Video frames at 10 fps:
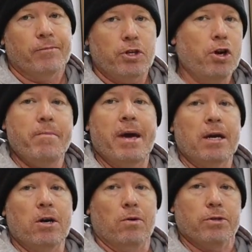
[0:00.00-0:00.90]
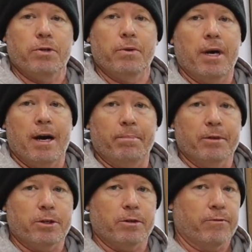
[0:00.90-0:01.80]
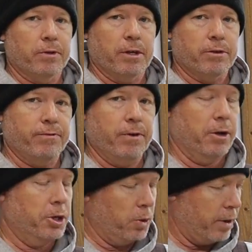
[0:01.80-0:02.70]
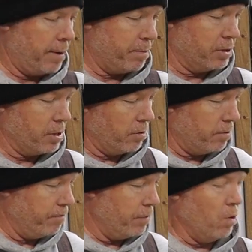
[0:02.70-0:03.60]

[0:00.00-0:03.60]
2 main goals to accomplish for this very short episode.